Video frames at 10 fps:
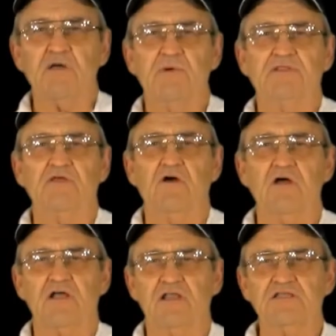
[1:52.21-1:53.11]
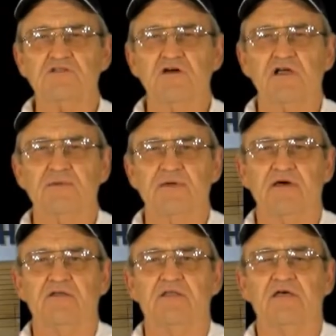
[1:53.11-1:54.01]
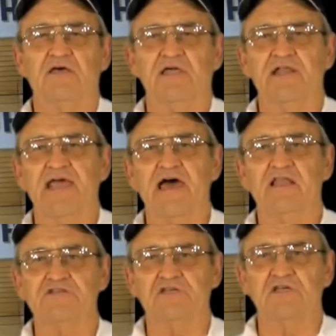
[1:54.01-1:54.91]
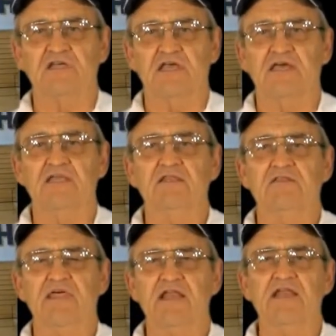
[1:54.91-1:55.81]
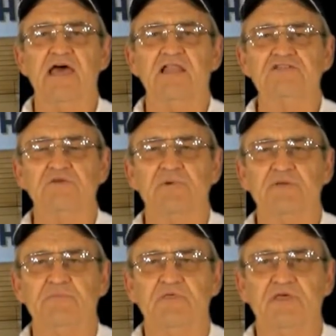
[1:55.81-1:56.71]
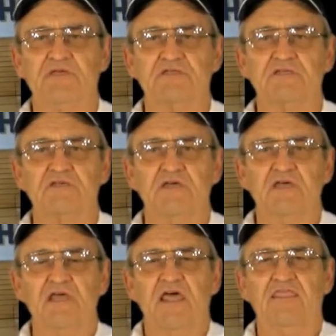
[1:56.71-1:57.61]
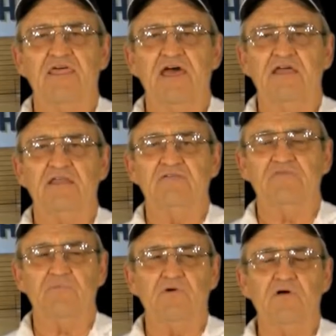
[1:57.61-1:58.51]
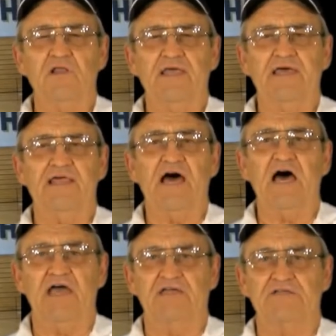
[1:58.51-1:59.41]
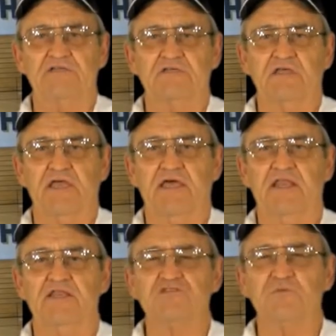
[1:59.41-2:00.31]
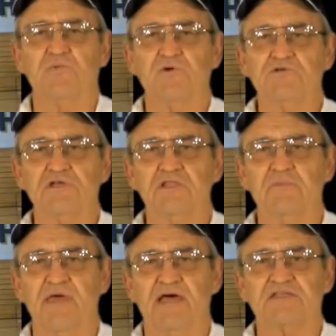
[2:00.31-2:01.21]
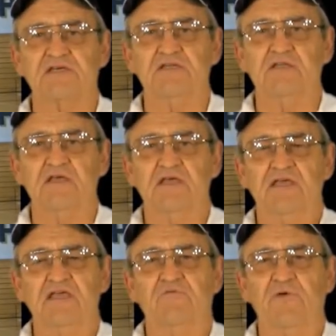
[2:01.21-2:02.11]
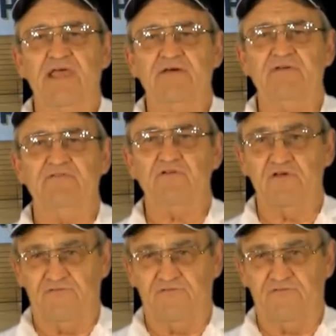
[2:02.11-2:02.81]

about the arc, let's talk about an analogy, and that analogy might be this: that if the ball had eyes and it is approaching the basket, if we have a very